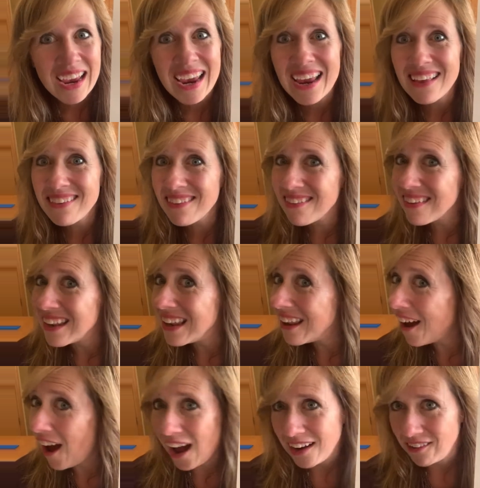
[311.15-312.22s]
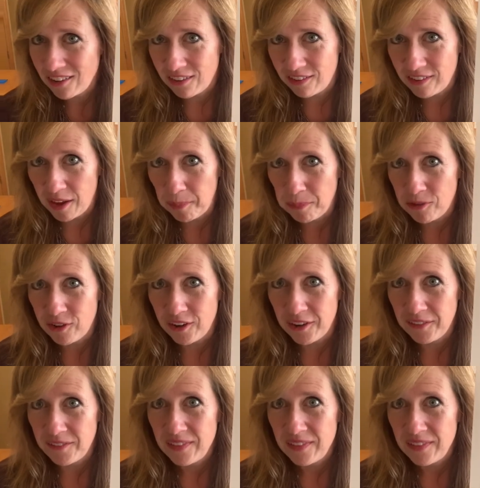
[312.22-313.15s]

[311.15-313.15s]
It's not a sculpture.